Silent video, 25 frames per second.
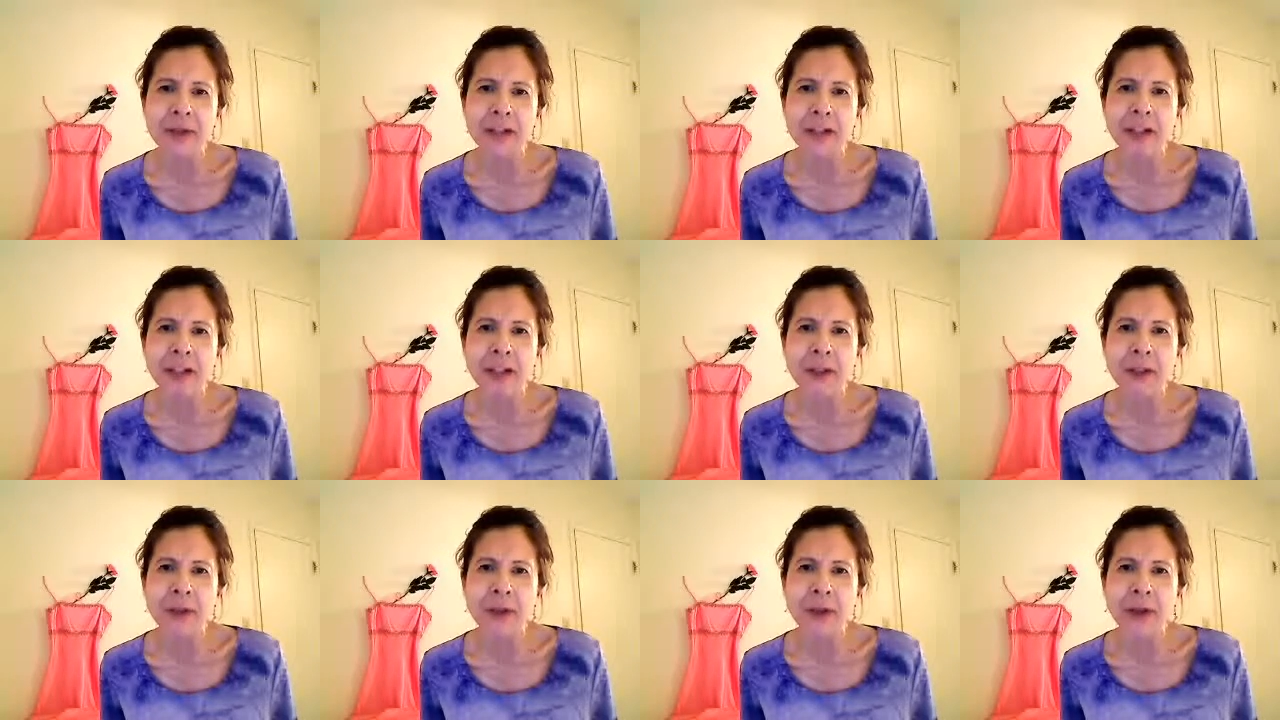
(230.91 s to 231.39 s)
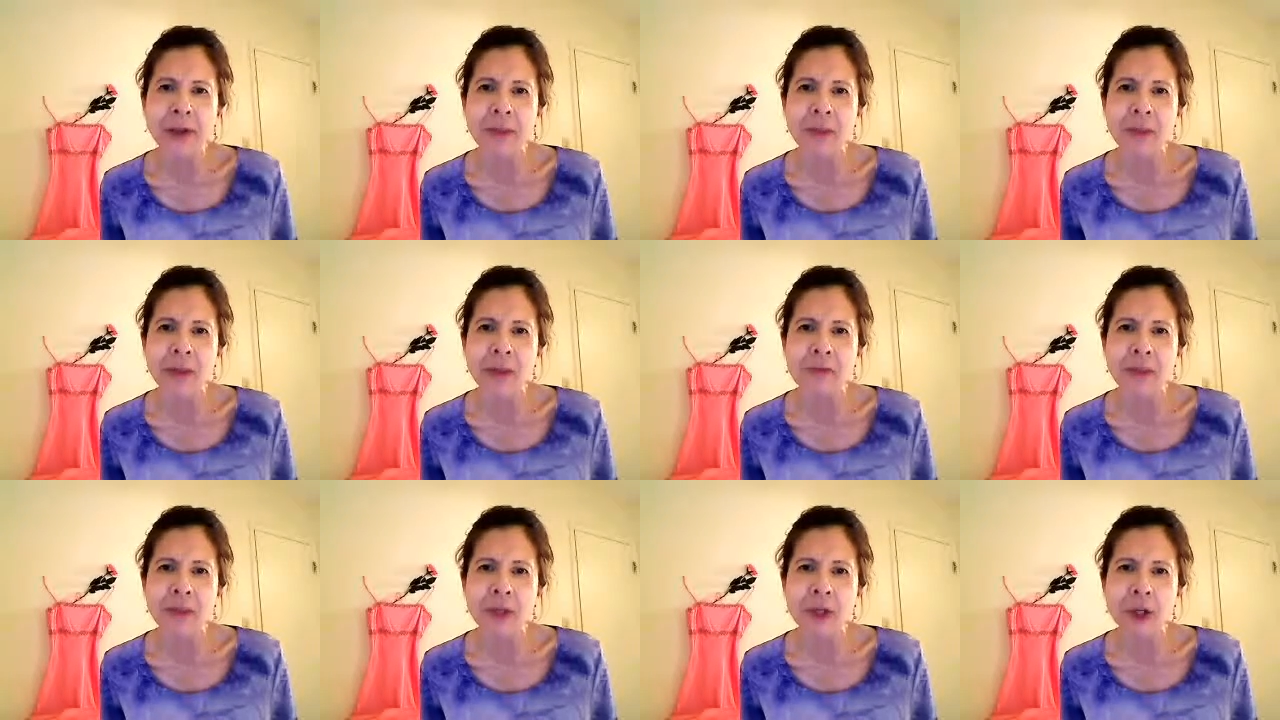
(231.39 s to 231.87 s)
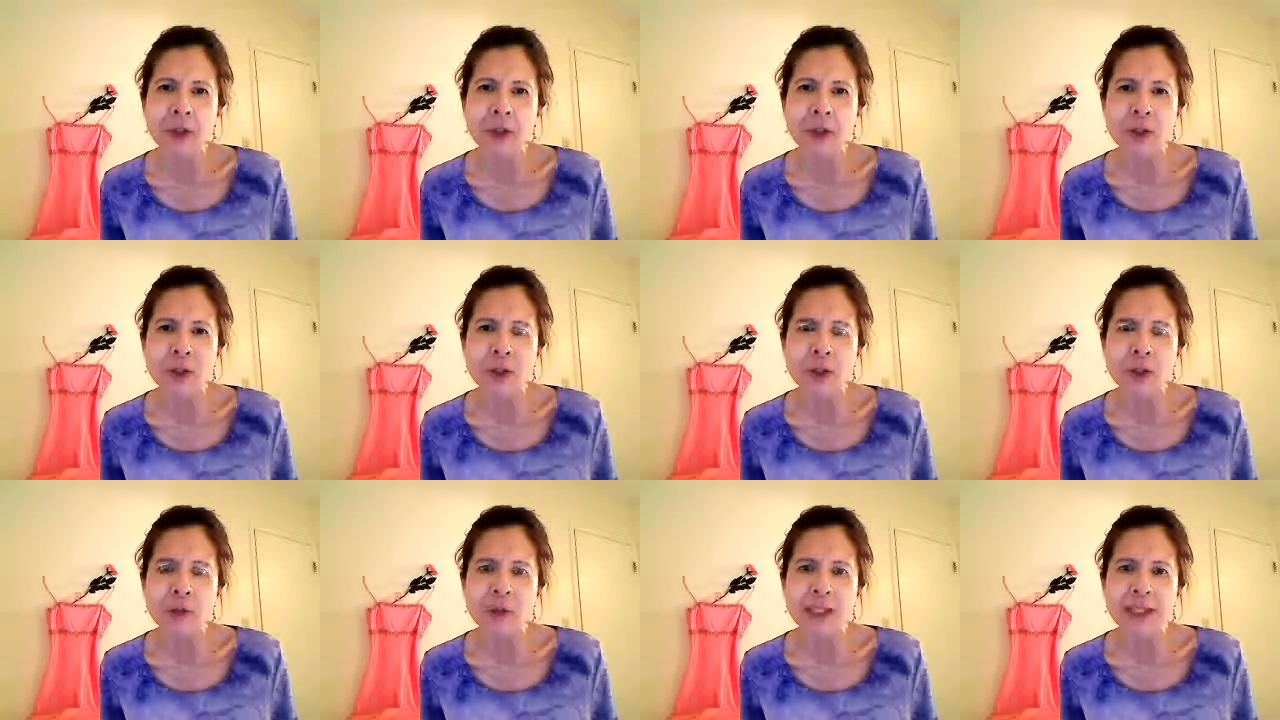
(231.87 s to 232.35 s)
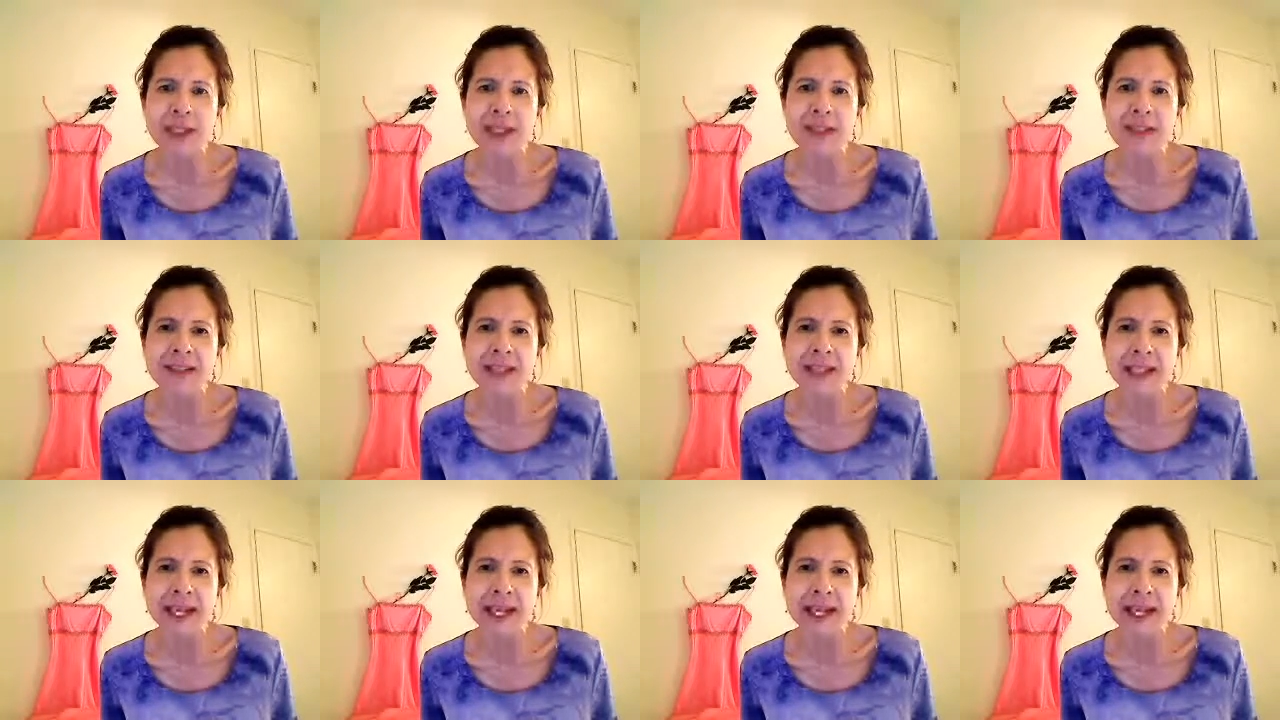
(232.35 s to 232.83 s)
these are men they've chosen for me to
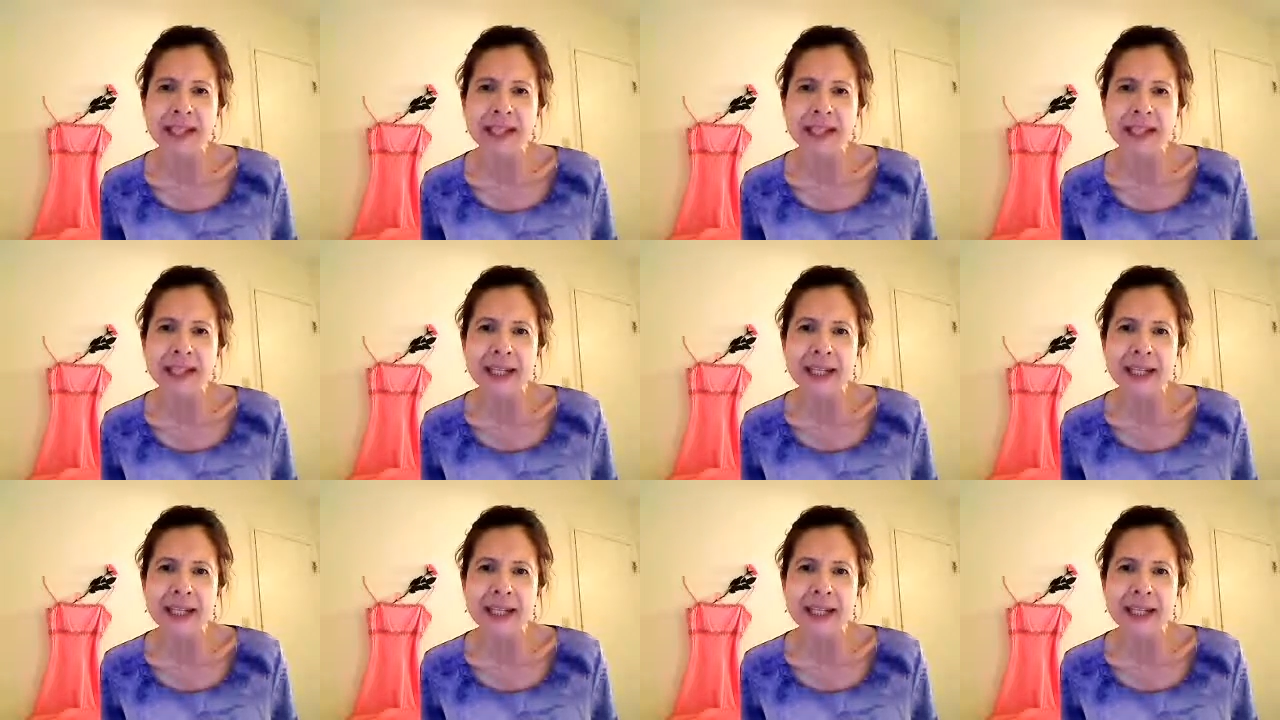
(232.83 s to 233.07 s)
date